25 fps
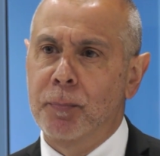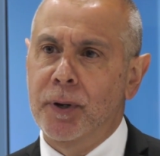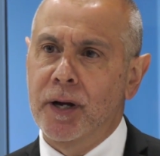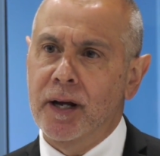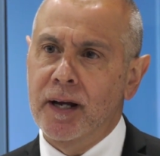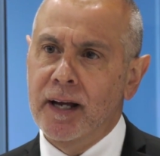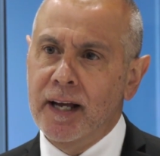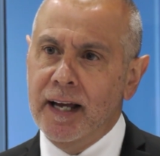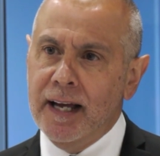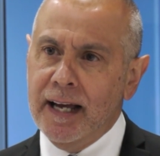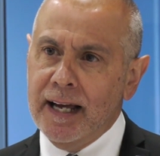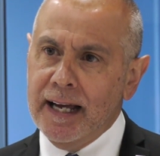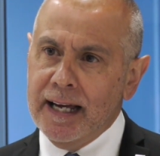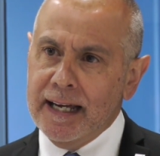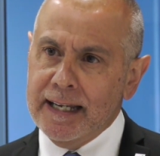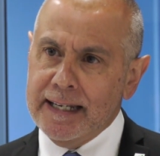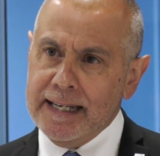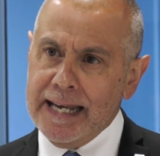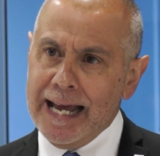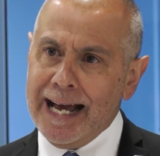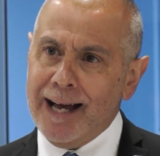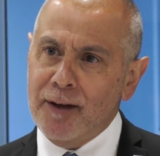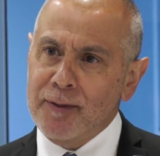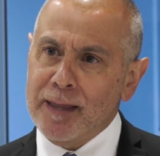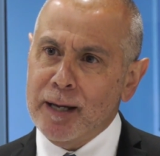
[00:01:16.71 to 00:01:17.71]
But
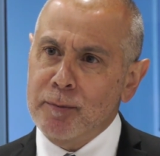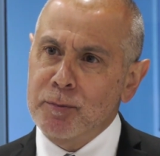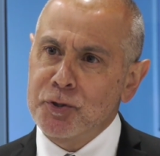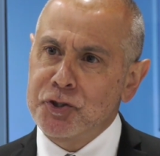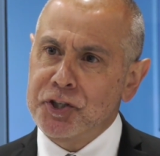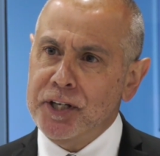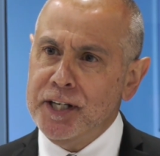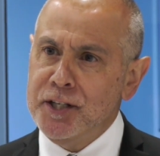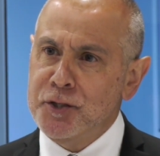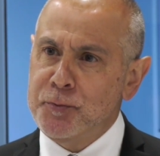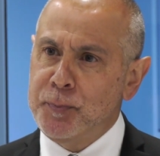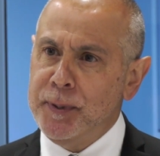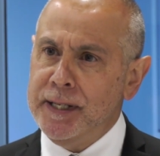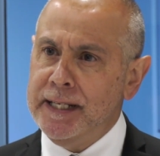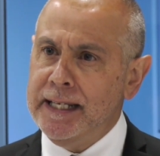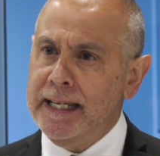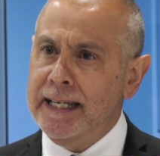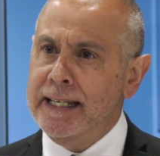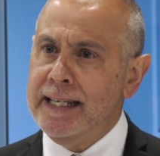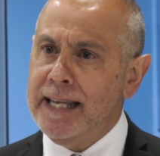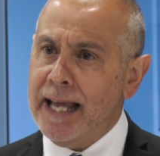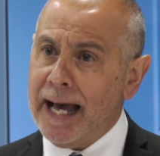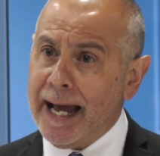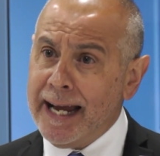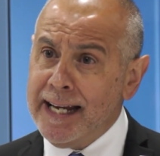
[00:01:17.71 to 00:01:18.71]
now that machine's been
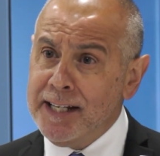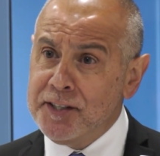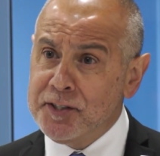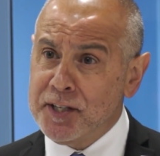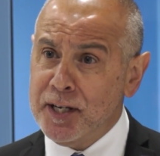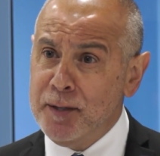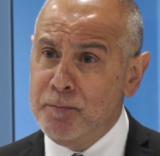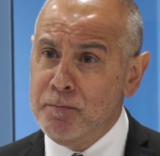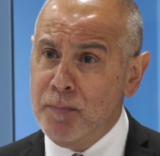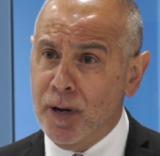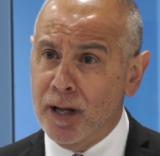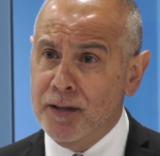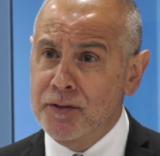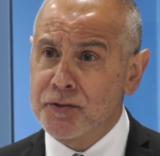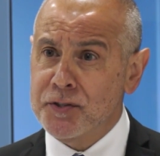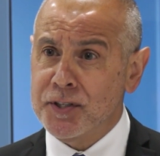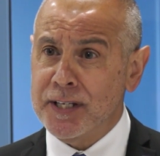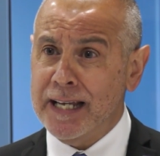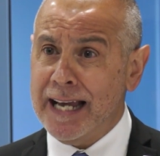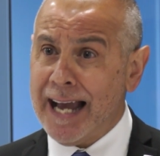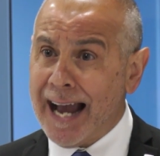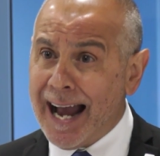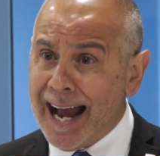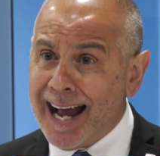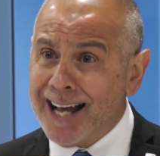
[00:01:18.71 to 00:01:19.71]
in 18 months,
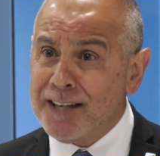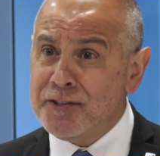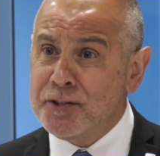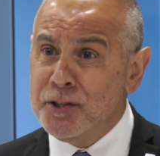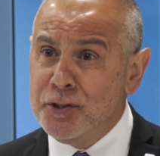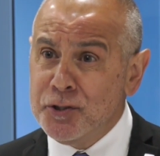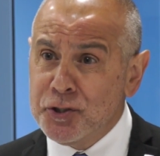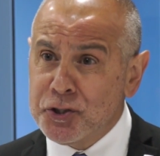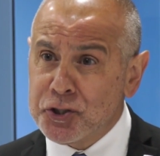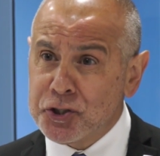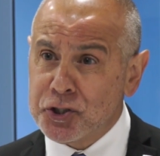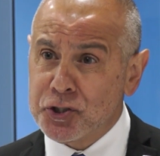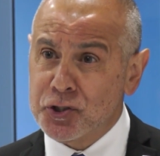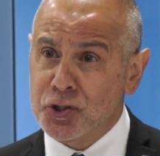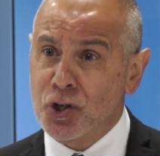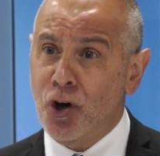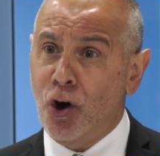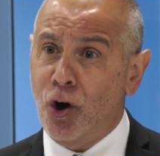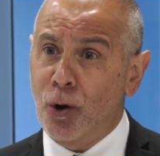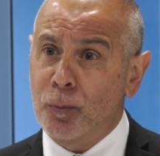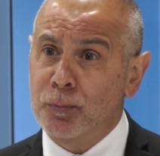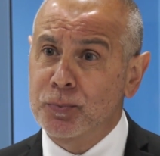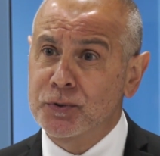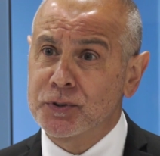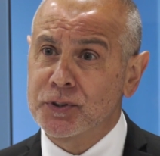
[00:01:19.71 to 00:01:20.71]
it hasn't
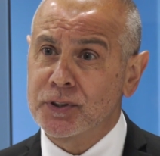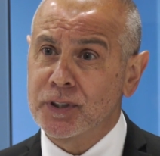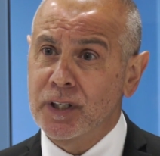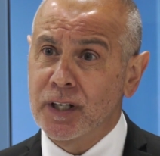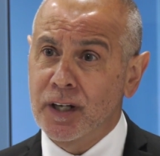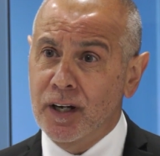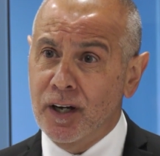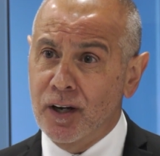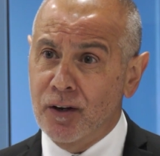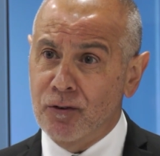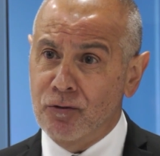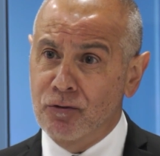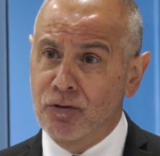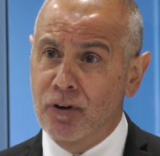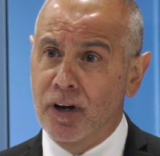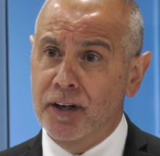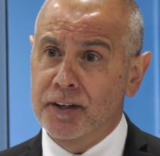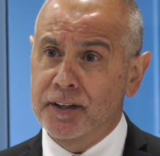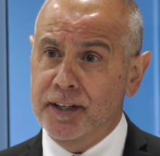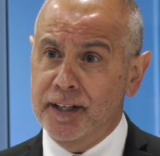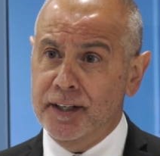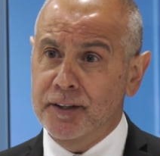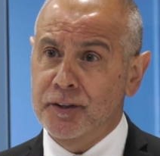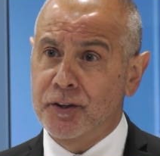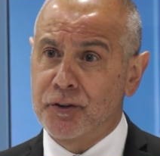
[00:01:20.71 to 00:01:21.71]
stopped
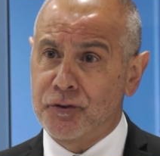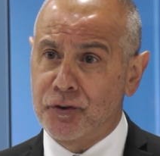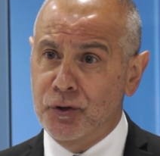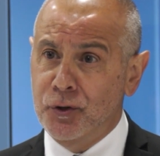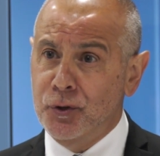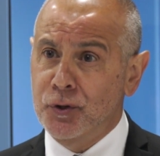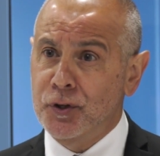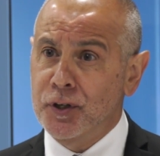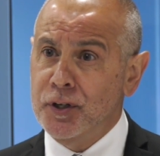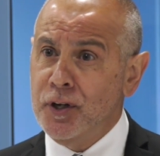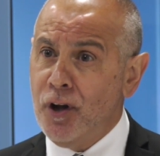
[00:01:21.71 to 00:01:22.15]
running through the